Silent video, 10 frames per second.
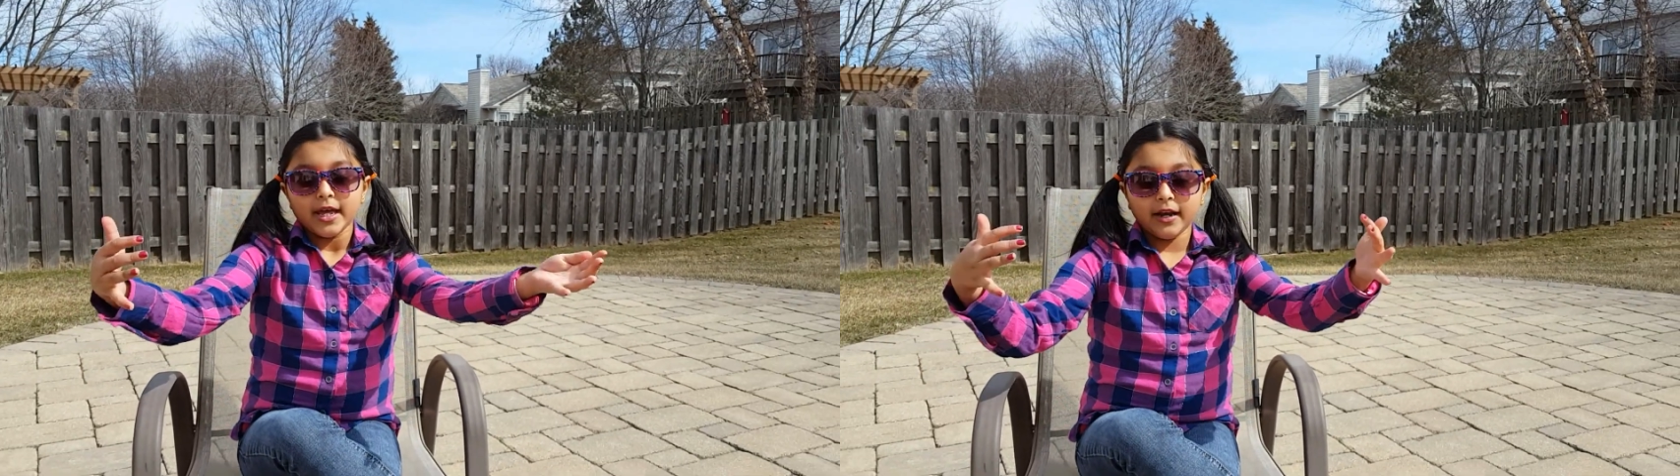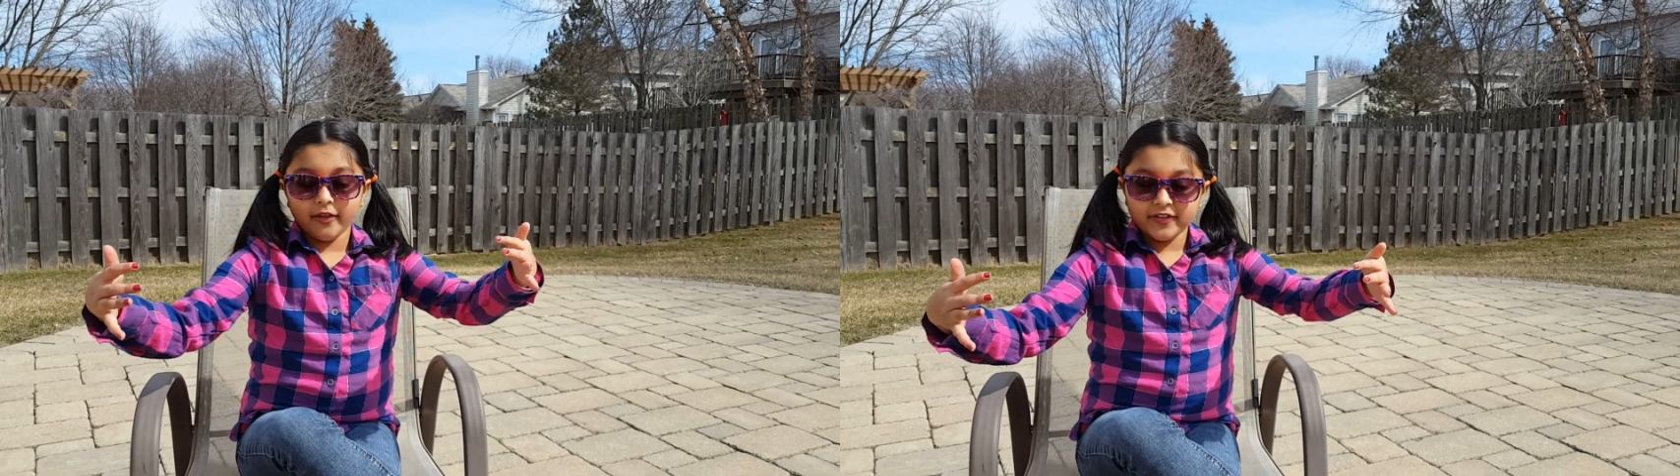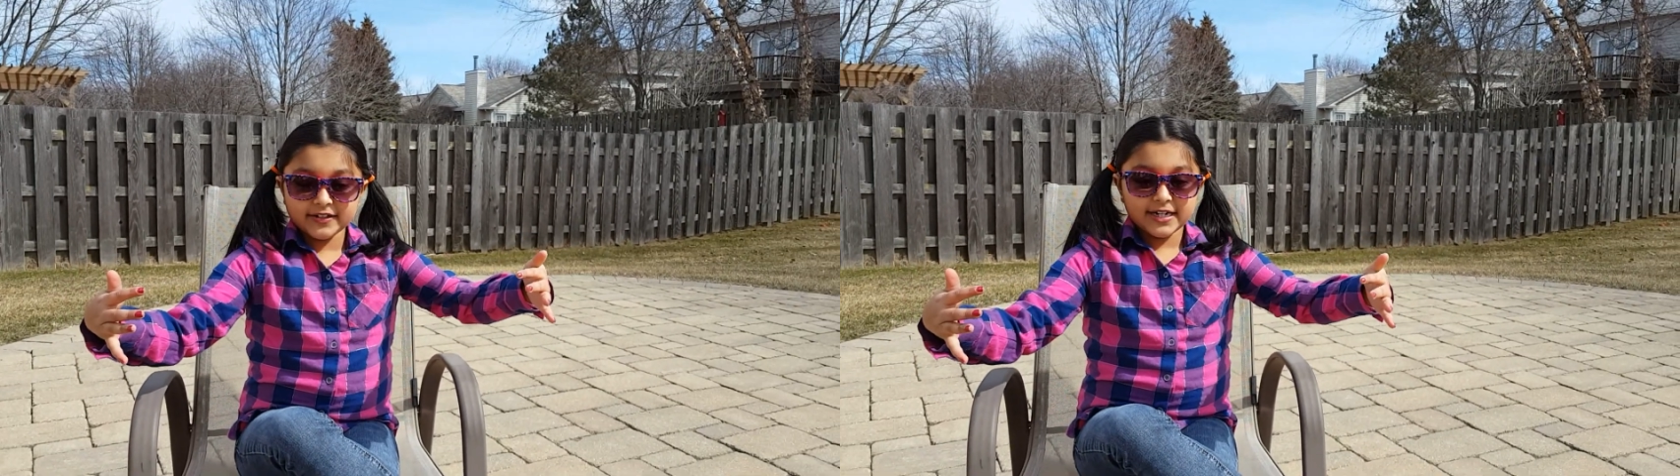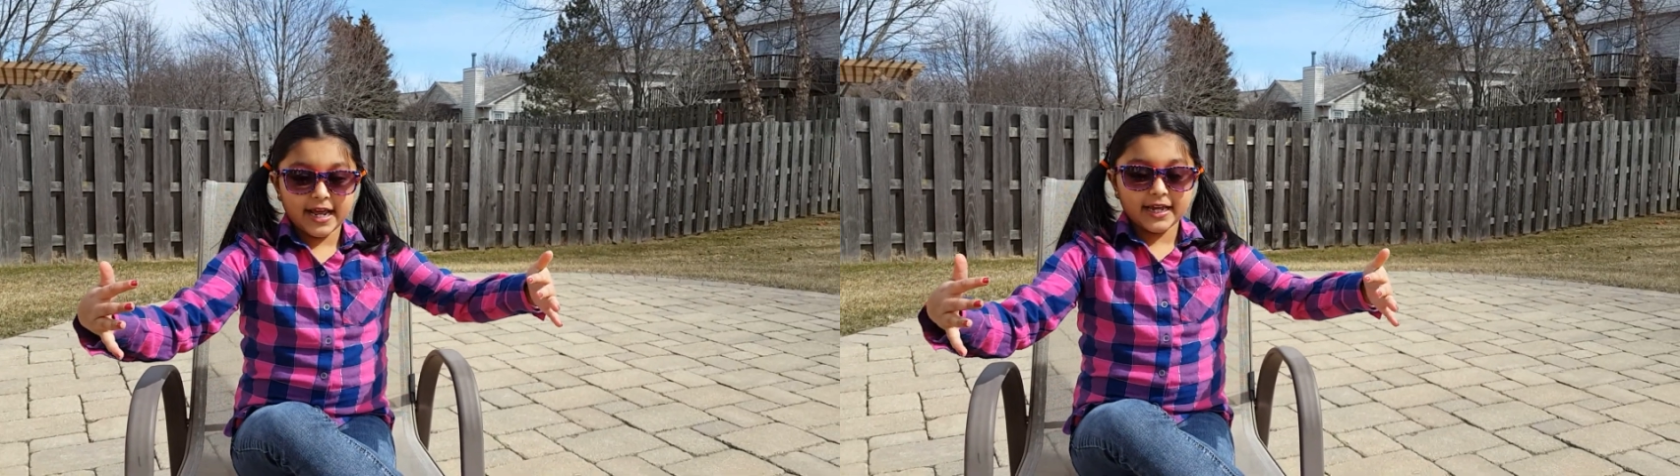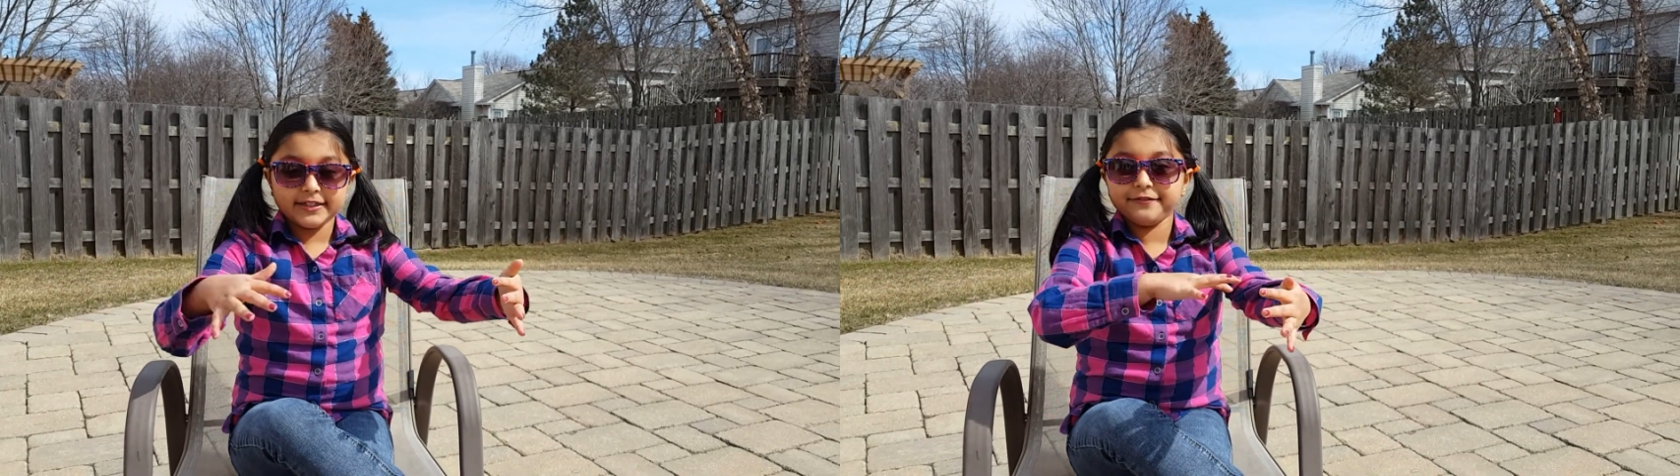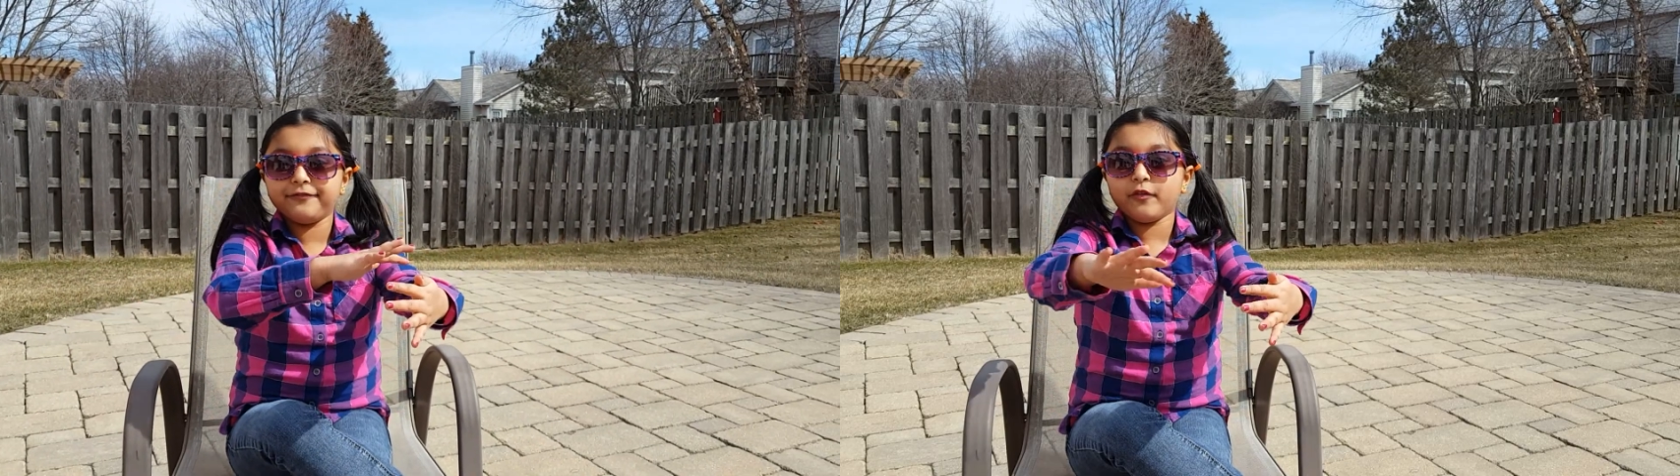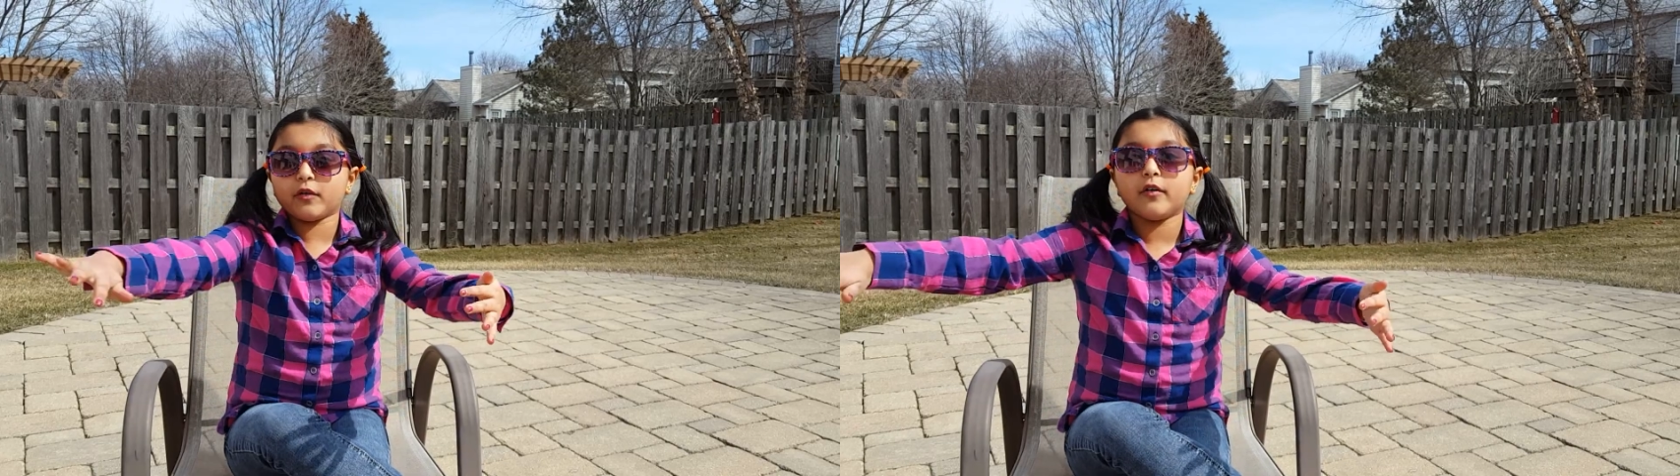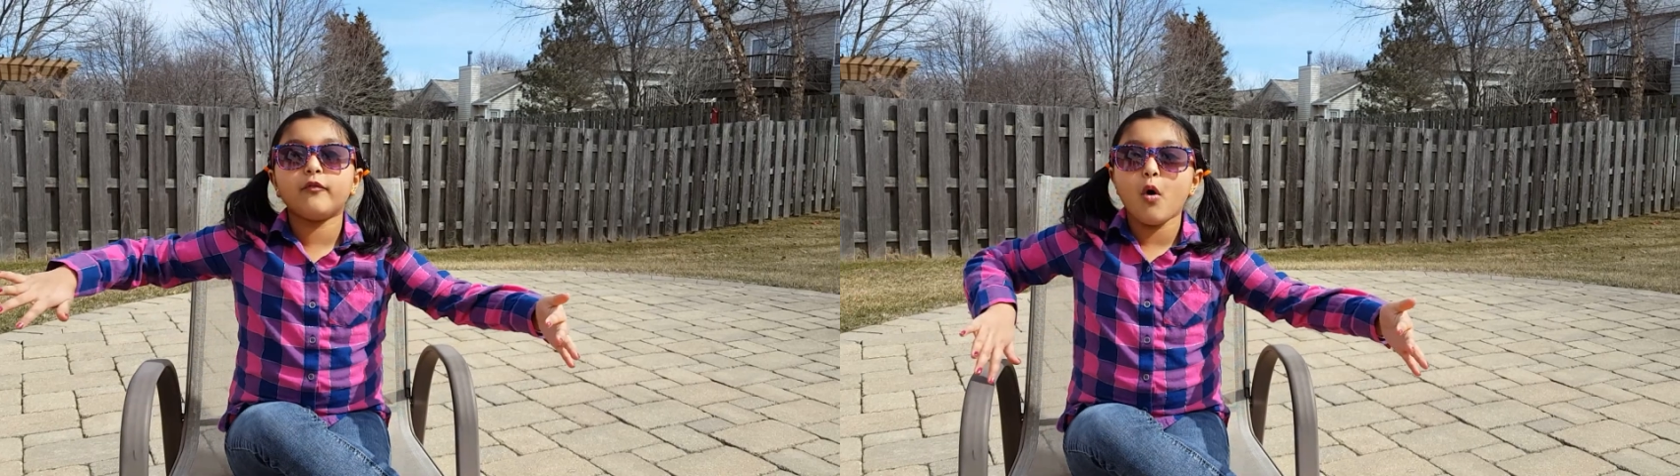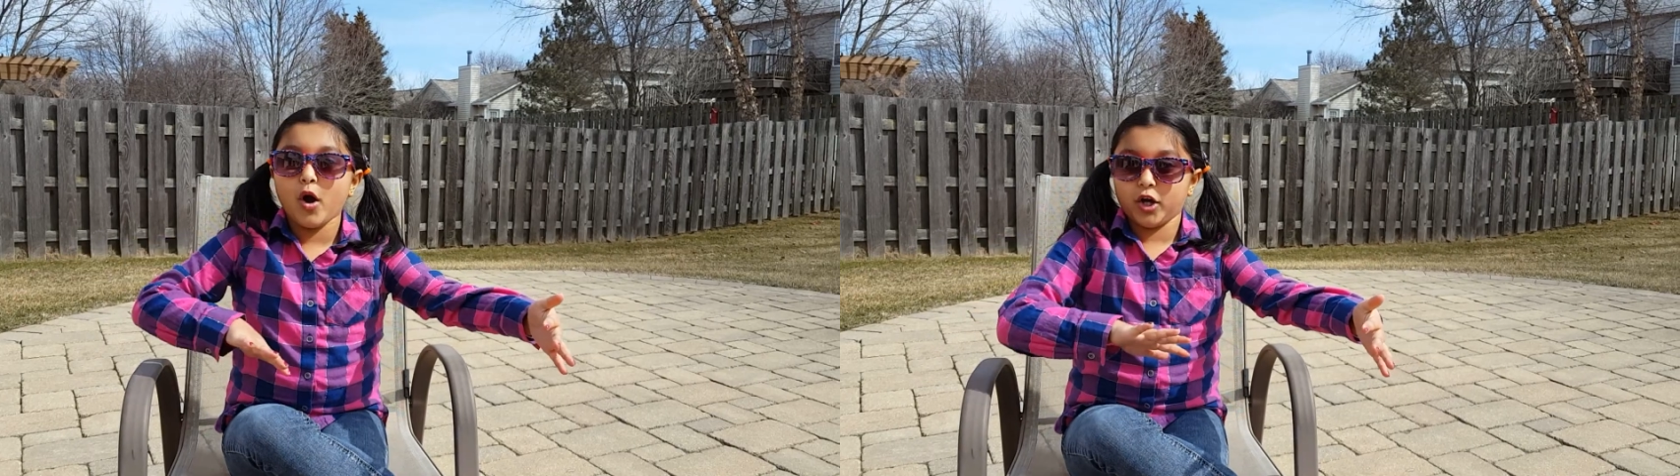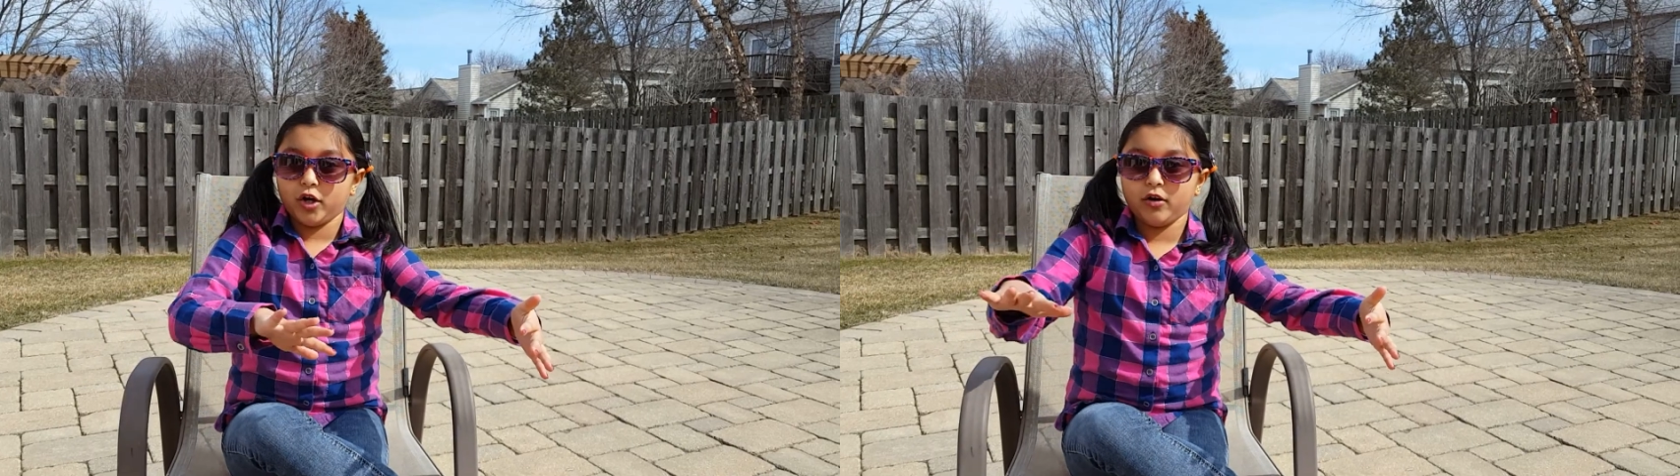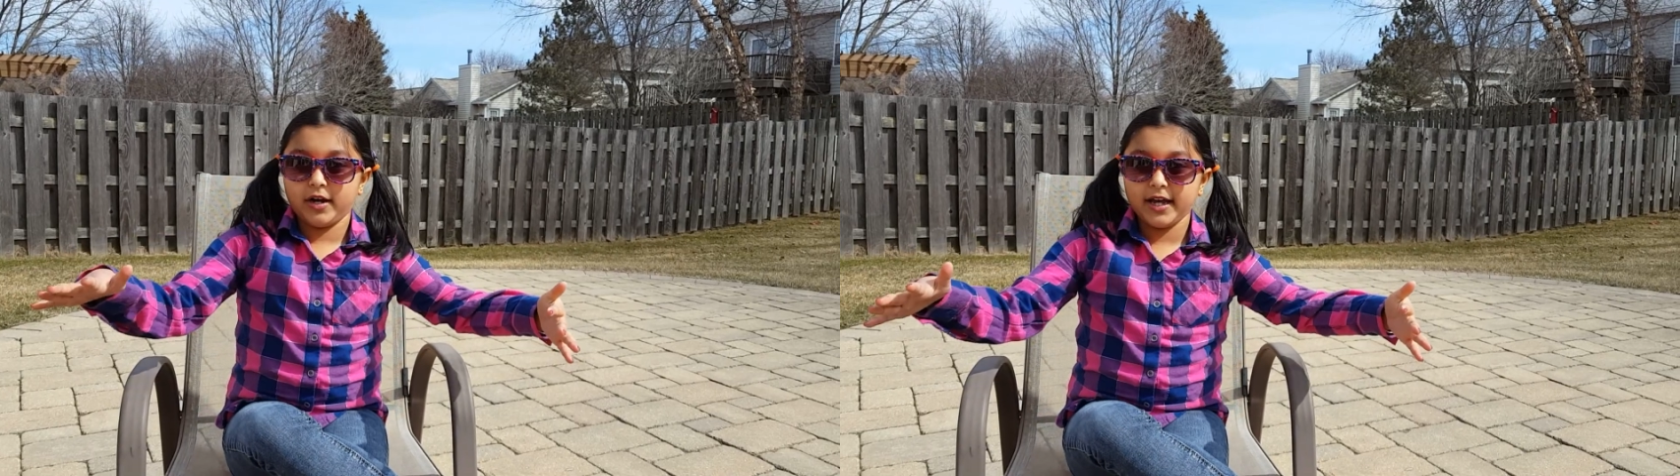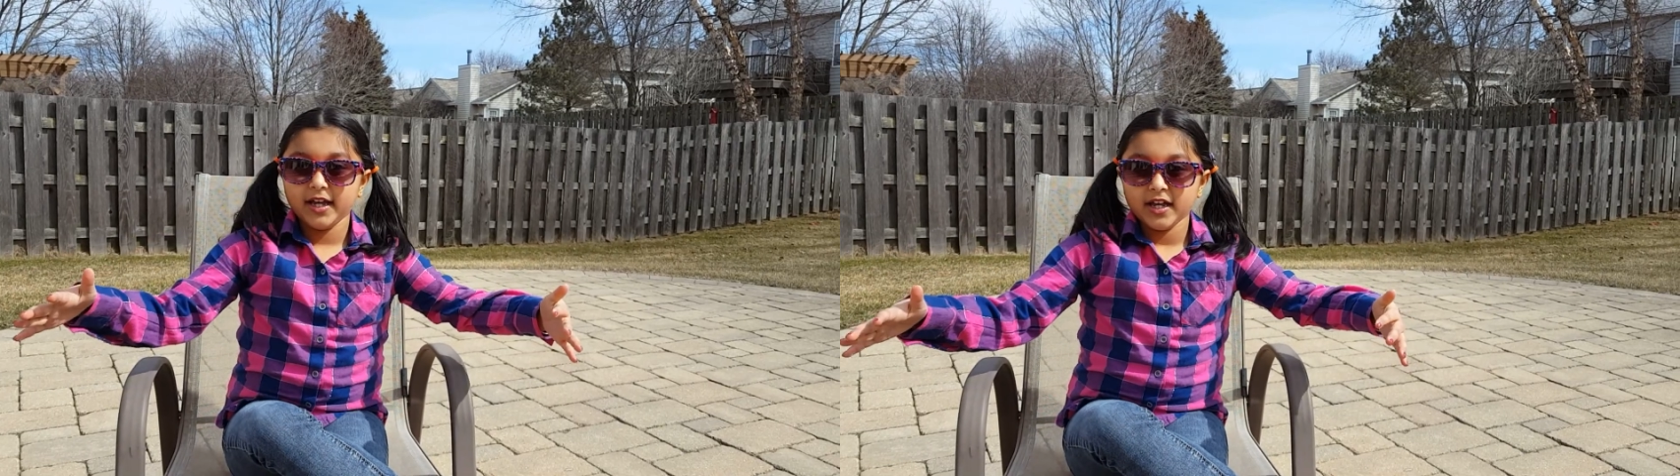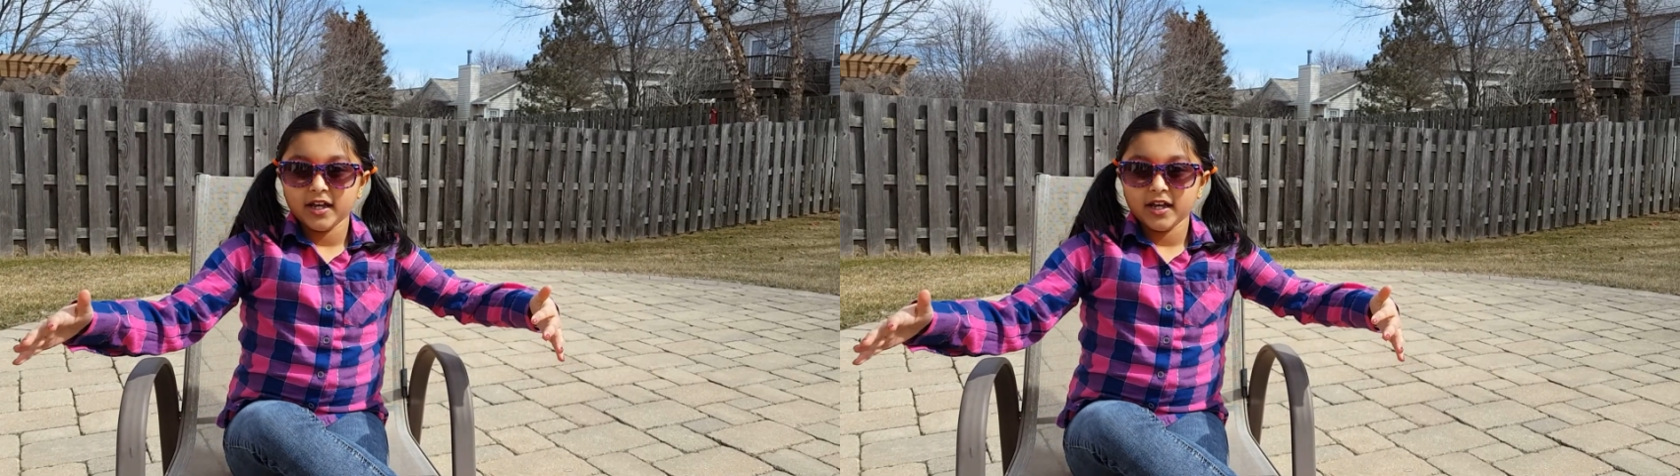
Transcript: Now, this tank is full of water, okay?